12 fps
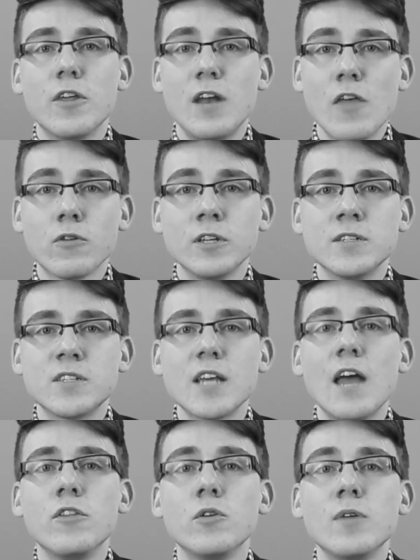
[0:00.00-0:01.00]
the Netherlands,
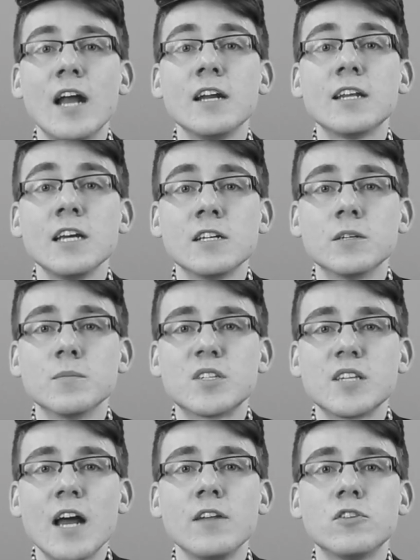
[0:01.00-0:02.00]
and the United Kingdom
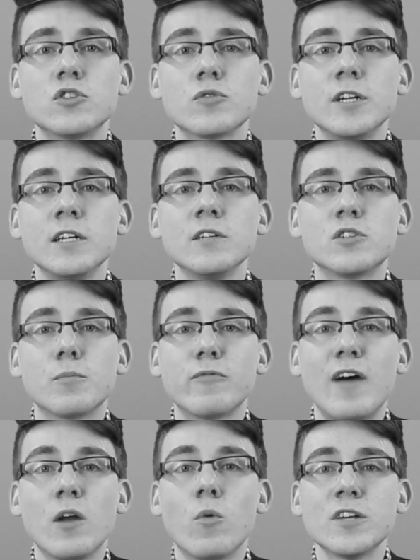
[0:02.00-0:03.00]
signed the treaty to
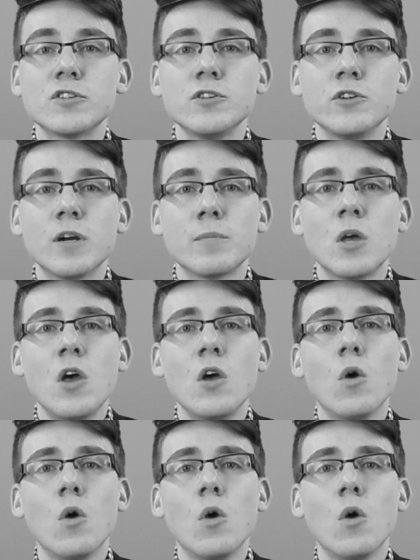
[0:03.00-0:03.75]
provide Western Europe